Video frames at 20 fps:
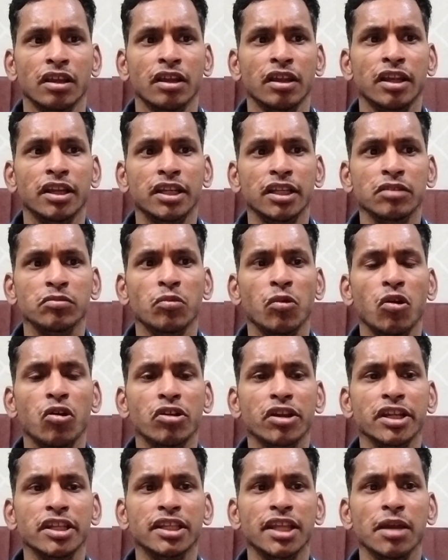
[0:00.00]
It is more
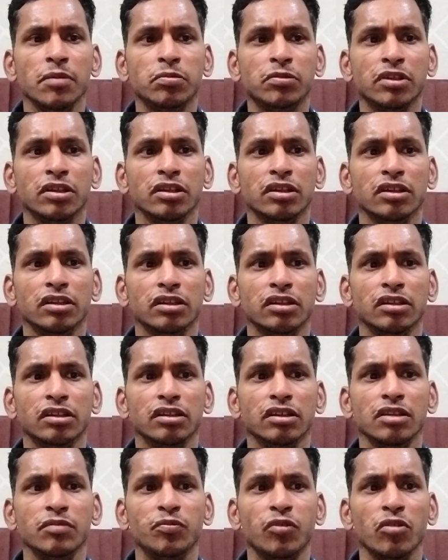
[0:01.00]
in-depth
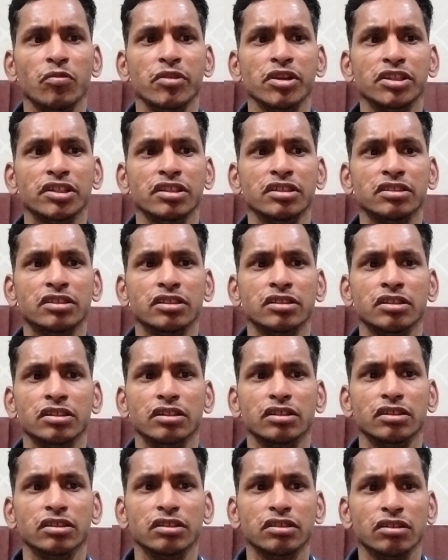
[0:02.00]
information
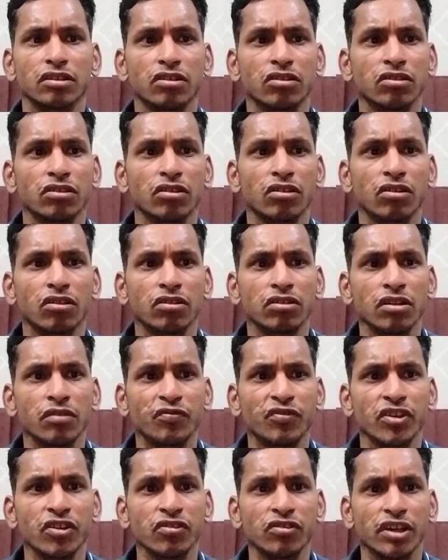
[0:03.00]
on
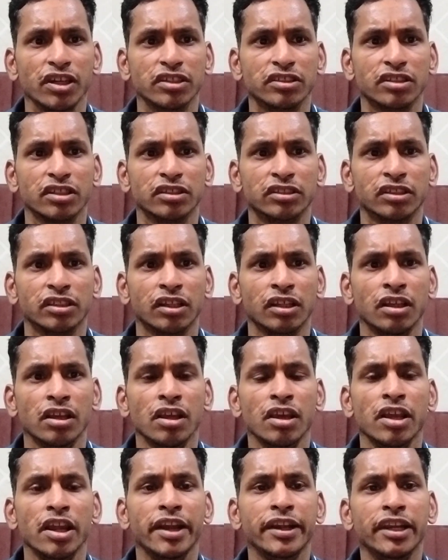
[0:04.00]
a few cases.
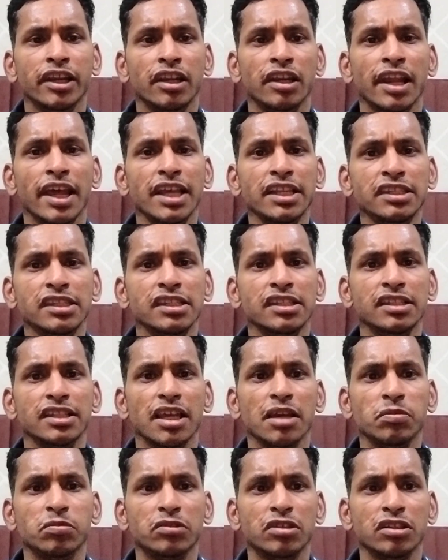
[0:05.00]
It is less
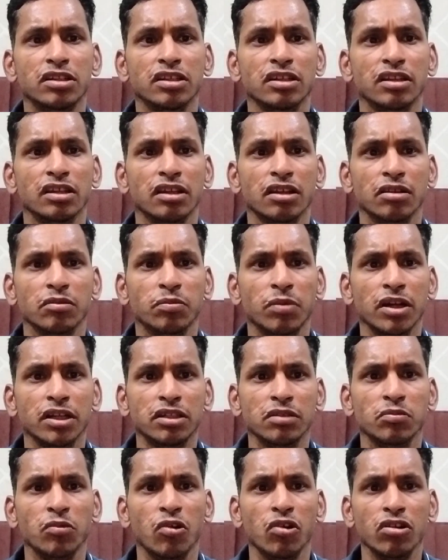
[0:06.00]
in-depth
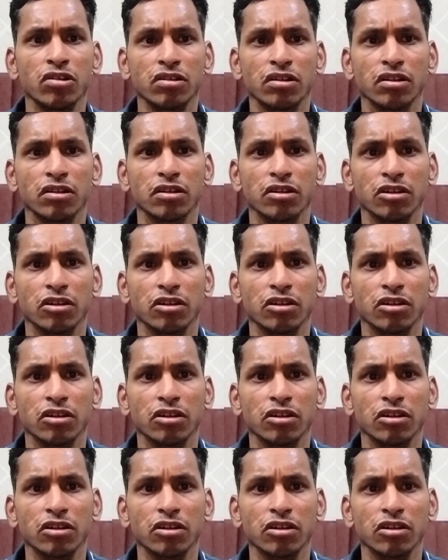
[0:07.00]
but more